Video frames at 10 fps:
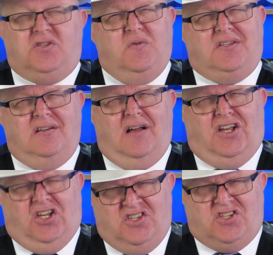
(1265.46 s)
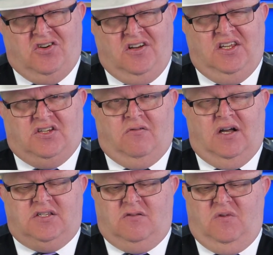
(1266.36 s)
was concerning to
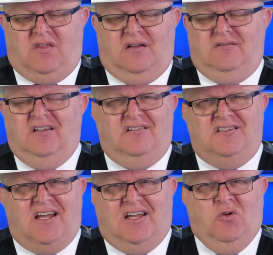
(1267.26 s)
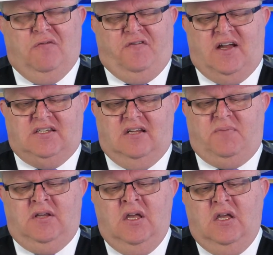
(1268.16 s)
us, and we thought, you know, is that going to affect it?
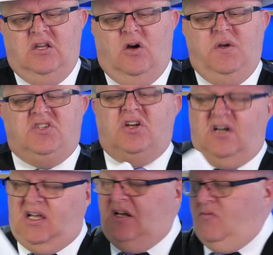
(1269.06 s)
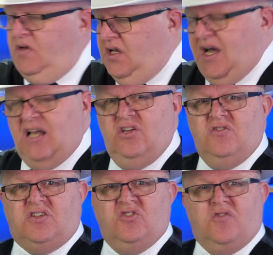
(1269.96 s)
But, you know, we took it and we kind of
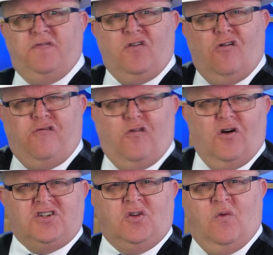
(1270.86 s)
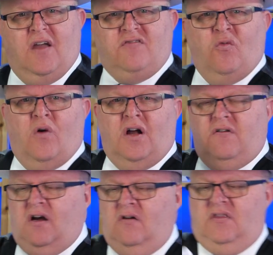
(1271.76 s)
used centrifugal force to wave the
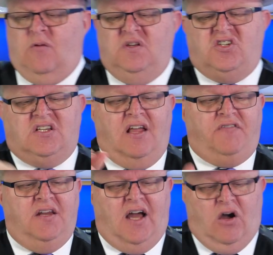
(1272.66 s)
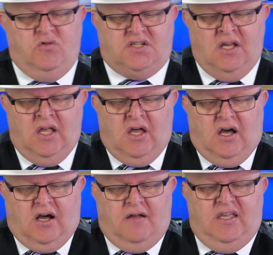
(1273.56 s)
water out, and then we just left it out
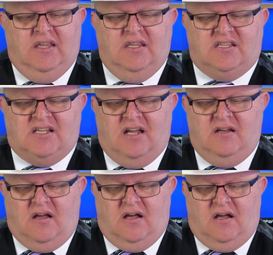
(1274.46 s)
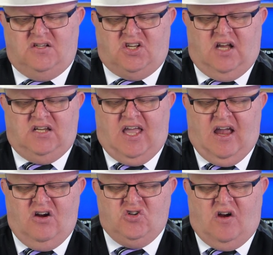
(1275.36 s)
in the sun, shine to
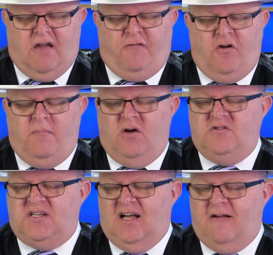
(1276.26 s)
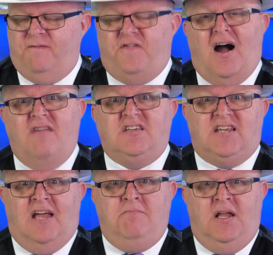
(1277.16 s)
air dry for about 5 to
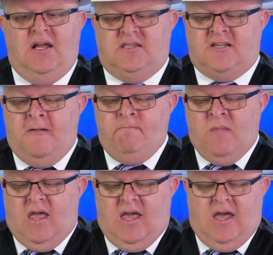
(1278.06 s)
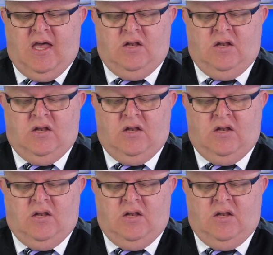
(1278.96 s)
10 minutes. And